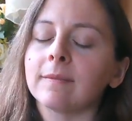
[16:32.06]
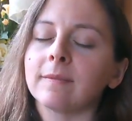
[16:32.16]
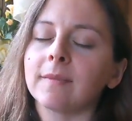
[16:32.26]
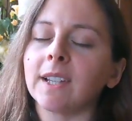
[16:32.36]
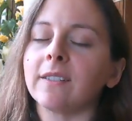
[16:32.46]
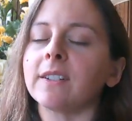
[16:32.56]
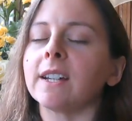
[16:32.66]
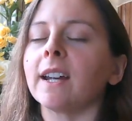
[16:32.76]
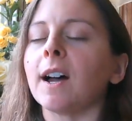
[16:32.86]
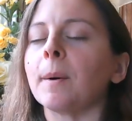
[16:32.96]

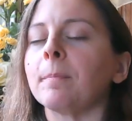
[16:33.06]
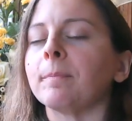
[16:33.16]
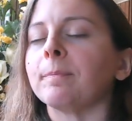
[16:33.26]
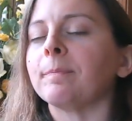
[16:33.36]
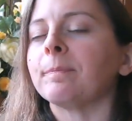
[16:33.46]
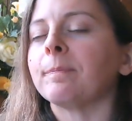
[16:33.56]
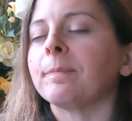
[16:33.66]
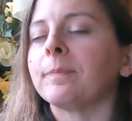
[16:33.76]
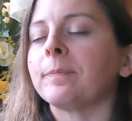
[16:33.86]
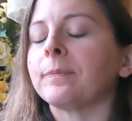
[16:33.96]
Lifting up,
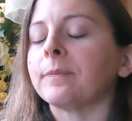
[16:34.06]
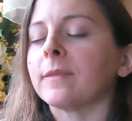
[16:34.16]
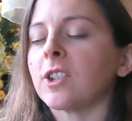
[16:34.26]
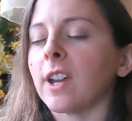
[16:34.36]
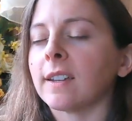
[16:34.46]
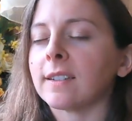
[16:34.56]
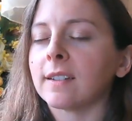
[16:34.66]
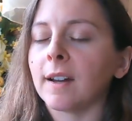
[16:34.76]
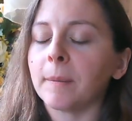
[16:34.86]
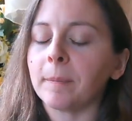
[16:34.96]
chest up.